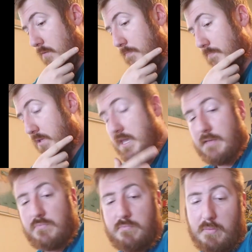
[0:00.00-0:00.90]
But yeah,
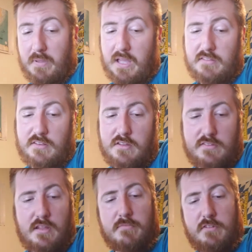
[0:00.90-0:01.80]
because of
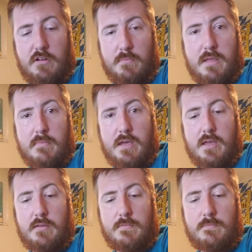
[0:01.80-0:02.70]
this, I'm starting to paint
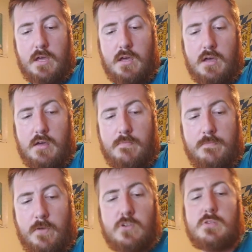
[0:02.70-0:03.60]
my
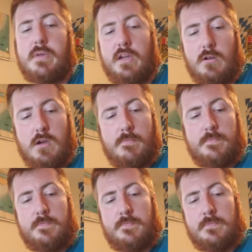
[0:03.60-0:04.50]
Fallschirmjager up.
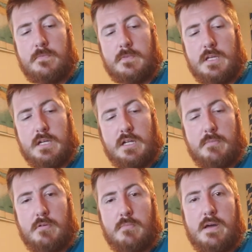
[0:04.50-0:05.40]
I have a
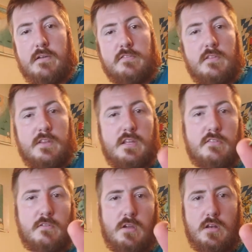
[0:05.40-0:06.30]
couple of models on the
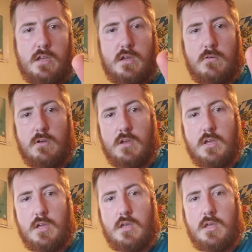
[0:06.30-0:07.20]
desk right now.
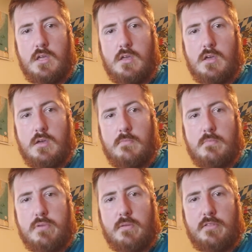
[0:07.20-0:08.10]

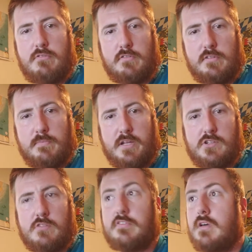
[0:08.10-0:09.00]
Probably throw some
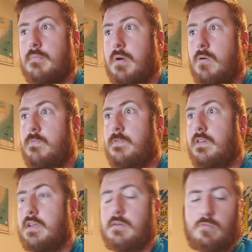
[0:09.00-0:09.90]
pictures up.
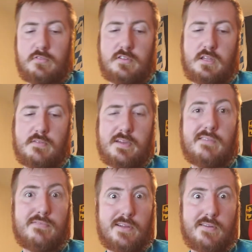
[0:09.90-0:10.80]
Hopefully, we'll see if I can
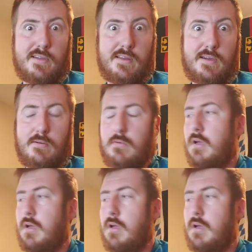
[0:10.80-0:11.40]
figure that out.